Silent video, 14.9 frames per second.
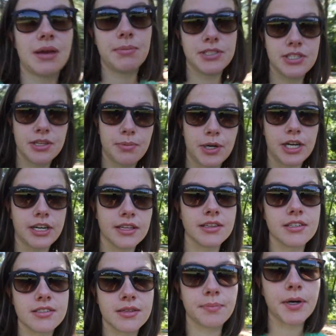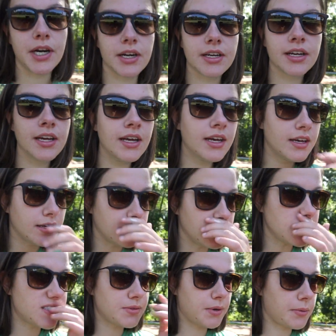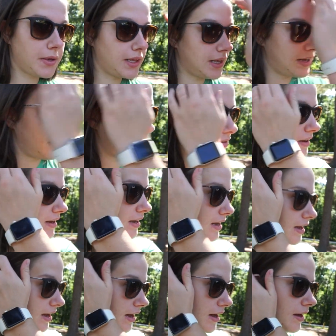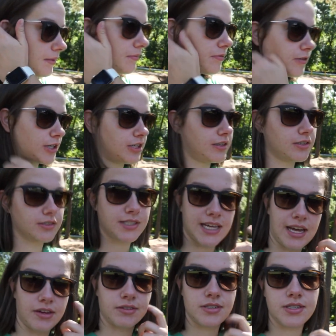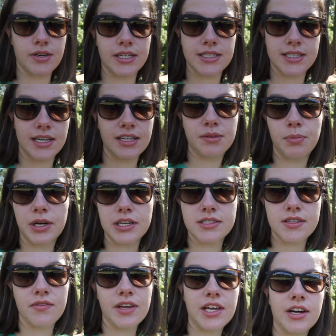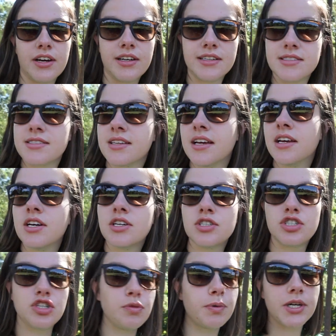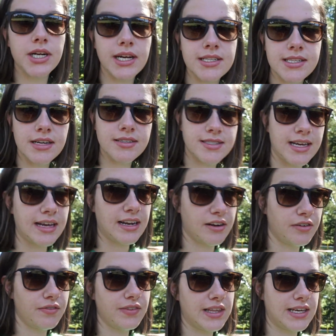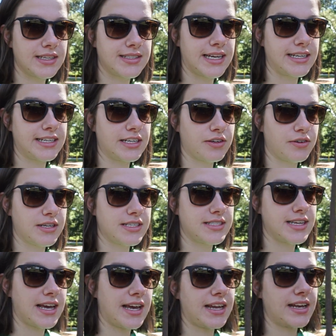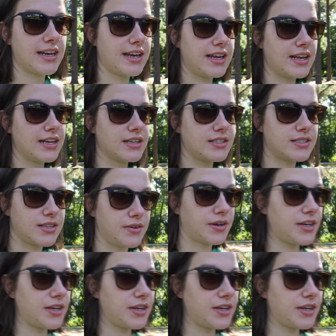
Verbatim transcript: coming to the park and there's a park close to where we live um, for our little town. So I decided to bring us over here and it's super nice outside. I don't even think it's 80 degrees yet. So